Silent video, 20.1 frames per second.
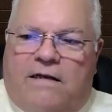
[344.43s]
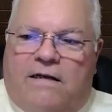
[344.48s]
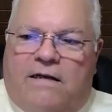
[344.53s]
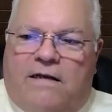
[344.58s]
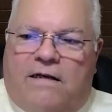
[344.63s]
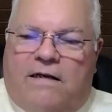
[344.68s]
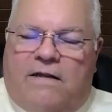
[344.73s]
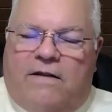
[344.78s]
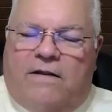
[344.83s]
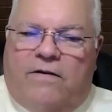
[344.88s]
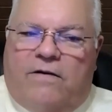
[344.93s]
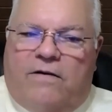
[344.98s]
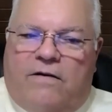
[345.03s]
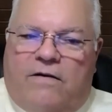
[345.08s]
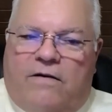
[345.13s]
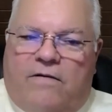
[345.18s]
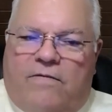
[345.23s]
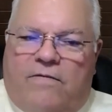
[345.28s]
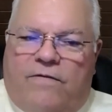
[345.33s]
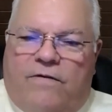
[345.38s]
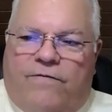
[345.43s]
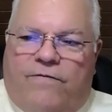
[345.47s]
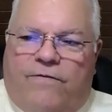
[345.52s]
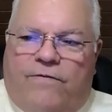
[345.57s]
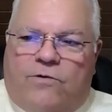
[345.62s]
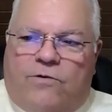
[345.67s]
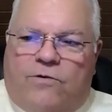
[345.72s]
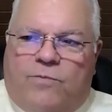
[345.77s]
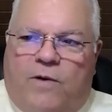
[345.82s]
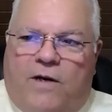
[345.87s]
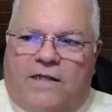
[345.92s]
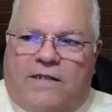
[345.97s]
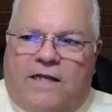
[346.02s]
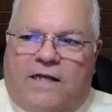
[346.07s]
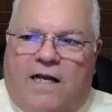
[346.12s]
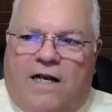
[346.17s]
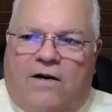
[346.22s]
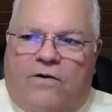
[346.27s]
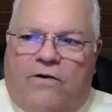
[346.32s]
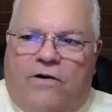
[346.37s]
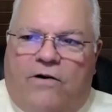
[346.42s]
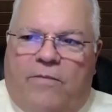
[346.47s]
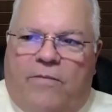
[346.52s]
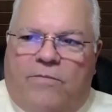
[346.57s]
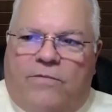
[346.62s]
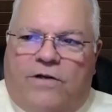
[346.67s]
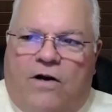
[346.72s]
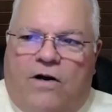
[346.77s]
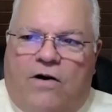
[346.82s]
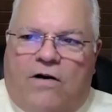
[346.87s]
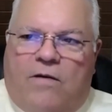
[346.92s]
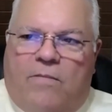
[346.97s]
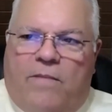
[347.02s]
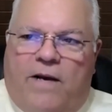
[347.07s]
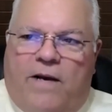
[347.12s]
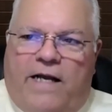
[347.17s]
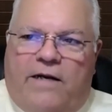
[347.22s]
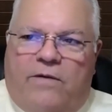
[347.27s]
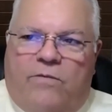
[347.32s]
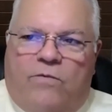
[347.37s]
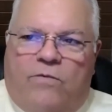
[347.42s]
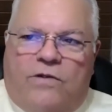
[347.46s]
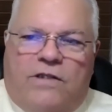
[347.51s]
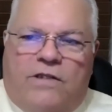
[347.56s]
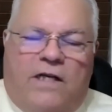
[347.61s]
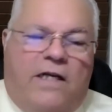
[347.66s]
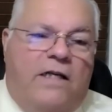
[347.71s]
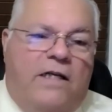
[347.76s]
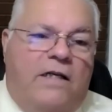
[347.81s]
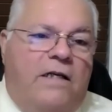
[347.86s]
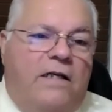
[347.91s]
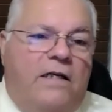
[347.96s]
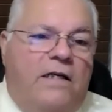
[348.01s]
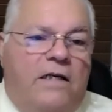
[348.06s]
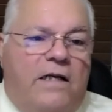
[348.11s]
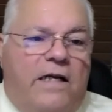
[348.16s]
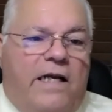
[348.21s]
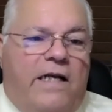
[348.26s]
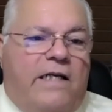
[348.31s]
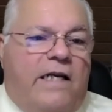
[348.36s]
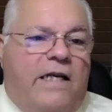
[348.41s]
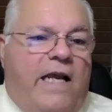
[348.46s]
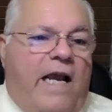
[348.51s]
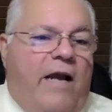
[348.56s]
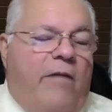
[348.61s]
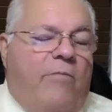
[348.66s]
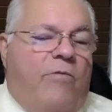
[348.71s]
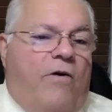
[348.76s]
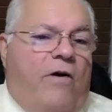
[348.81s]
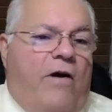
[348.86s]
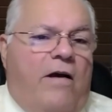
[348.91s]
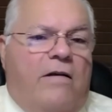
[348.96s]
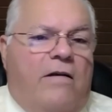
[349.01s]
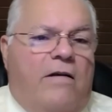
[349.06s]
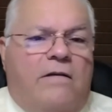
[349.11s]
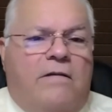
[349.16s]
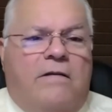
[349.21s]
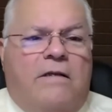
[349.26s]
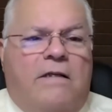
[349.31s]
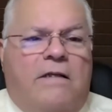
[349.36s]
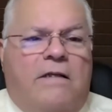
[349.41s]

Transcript: Uh, the first place I heard him talk about it was in at the campground.